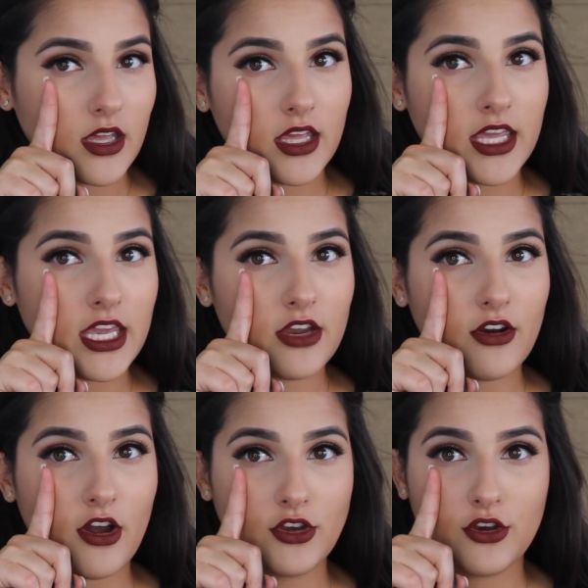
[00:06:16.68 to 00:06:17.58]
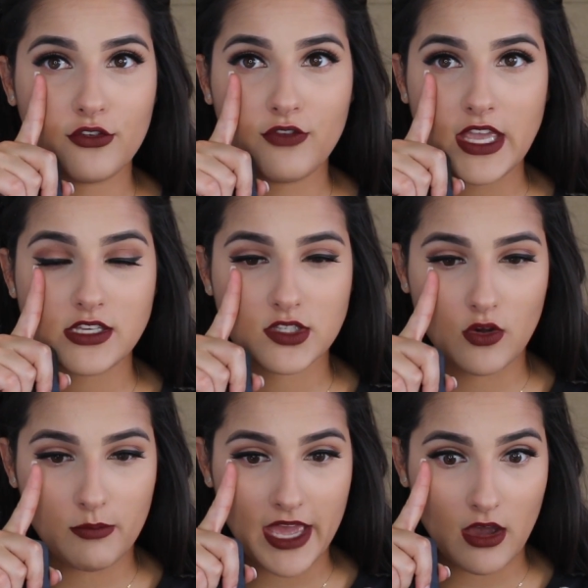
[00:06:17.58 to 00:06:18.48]
here on your face,
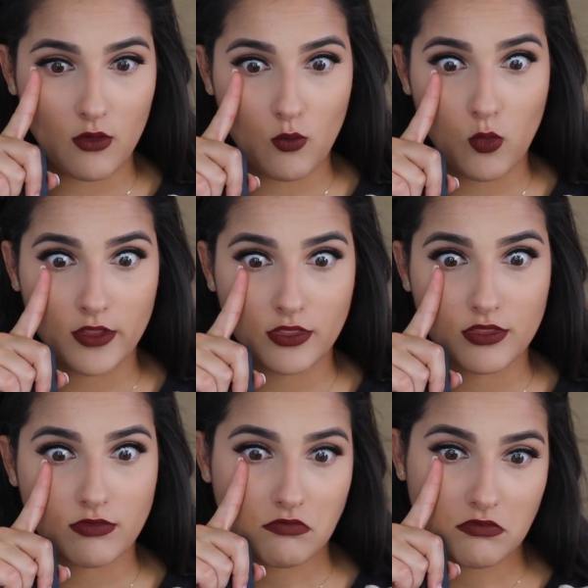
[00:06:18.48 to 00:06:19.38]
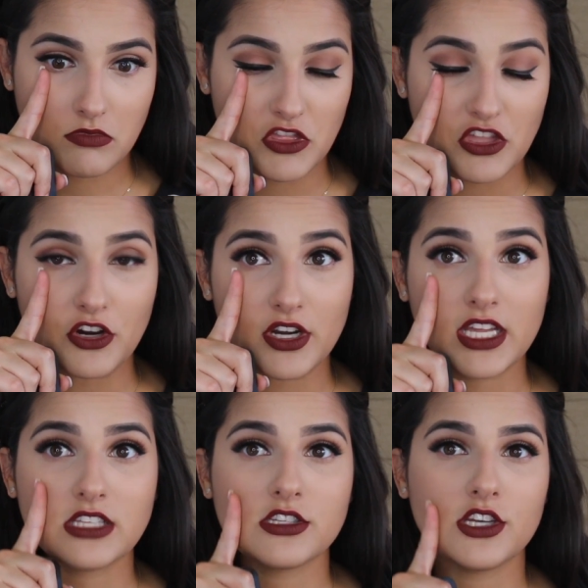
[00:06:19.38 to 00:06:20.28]
so about 1/3
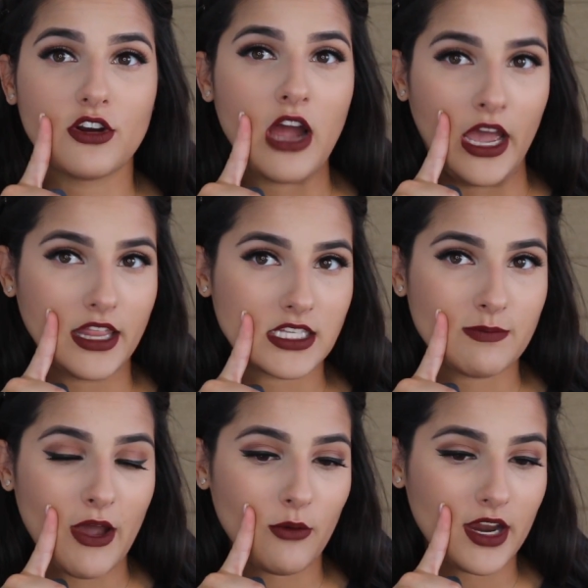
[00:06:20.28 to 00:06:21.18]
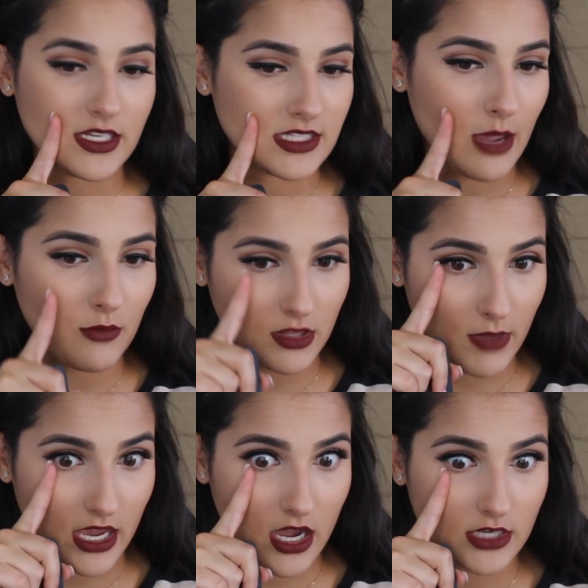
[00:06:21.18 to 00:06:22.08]
into your eye. That's about where I stop with
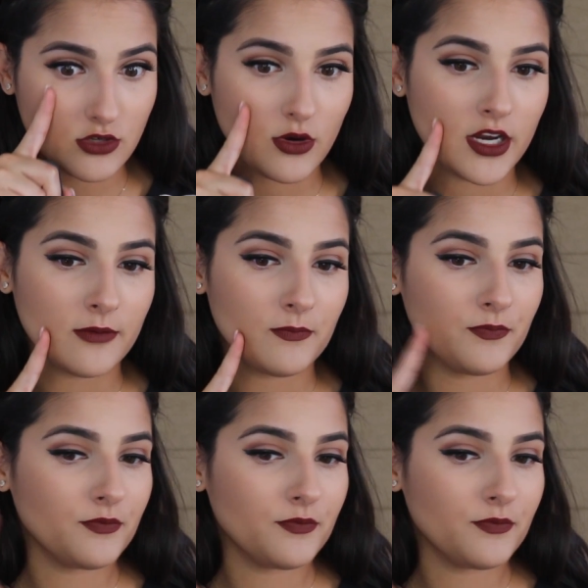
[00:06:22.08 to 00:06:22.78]
my contour.